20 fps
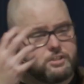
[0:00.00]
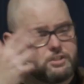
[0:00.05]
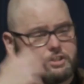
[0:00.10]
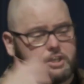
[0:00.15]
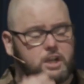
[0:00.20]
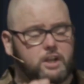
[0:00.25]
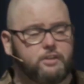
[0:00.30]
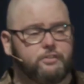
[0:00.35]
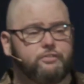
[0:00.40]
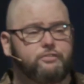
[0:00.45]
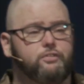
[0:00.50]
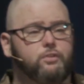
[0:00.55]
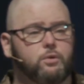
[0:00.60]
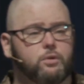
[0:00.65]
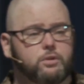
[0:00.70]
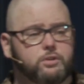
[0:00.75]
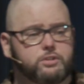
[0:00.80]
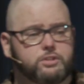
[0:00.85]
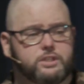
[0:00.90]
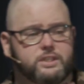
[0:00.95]
John
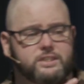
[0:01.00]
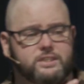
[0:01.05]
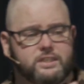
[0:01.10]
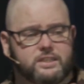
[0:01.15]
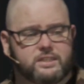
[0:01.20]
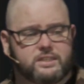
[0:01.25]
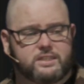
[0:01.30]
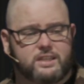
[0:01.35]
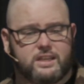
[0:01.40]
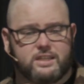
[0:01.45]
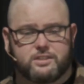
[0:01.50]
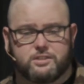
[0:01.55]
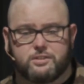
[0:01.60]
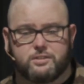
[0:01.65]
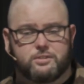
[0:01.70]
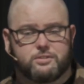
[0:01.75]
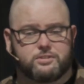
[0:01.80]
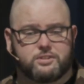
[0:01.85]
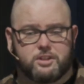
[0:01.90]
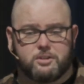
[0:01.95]
4, Jesus says
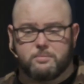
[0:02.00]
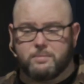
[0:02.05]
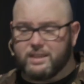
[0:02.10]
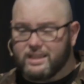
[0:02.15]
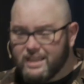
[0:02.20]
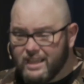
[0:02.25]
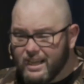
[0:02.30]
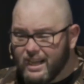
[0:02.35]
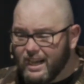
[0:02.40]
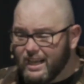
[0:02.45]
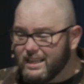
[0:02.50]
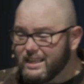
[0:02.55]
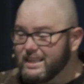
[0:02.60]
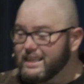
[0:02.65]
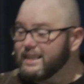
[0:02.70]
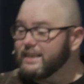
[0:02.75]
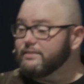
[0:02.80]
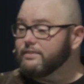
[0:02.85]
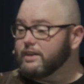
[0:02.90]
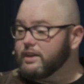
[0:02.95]
there's going to be a
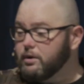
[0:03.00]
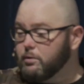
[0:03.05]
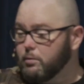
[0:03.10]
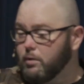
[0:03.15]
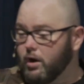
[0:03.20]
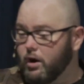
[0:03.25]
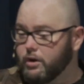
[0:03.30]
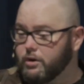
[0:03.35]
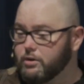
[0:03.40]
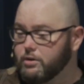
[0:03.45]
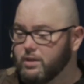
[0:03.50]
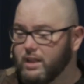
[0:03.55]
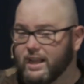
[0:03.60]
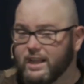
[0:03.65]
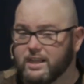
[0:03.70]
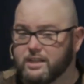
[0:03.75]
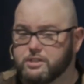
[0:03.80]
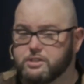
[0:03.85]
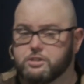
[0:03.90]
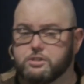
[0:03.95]
living water, like
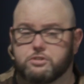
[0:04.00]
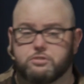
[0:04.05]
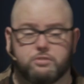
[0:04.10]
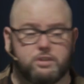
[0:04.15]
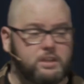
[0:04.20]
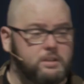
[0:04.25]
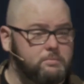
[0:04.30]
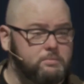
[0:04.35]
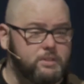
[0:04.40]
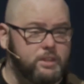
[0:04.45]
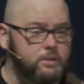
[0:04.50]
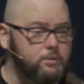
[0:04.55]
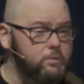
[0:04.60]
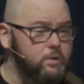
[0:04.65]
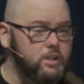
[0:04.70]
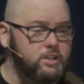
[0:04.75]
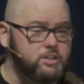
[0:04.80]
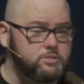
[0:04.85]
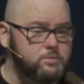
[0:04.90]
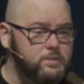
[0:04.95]
a stream that
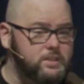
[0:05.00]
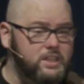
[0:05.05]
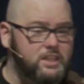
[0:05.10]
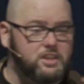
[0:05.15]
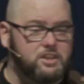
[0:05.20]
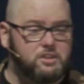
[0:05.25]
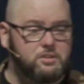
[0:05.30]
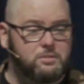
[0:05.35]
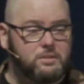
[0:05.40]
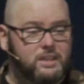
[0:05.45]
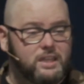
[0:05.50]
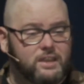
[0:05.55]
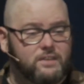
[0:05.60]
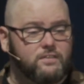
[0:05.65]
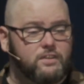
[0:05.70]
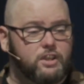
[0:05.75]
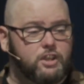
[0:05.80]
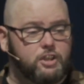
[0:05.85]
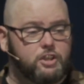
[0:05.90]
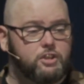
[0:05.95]
runs within you,
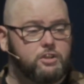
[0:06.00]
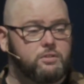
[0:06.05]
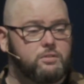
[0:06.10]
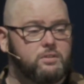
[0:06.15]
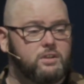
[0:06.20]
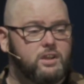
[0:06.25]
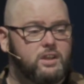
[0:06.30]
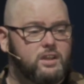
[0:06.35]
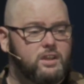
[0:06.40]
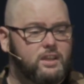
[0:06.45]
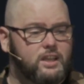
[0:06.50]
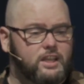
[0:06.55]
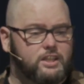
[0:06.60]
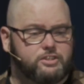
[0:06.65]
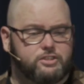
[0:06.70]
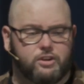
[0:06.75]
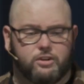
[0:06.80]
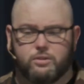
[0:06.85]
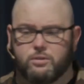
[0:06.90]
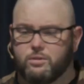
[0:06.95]
giving you
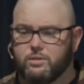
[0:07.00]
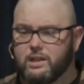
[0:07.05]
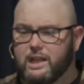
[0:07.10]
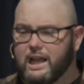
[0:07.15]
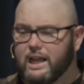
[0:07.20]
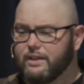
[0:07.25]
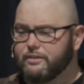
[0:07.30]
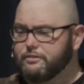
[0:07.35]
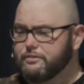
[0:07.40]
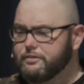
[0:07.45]
eternal life.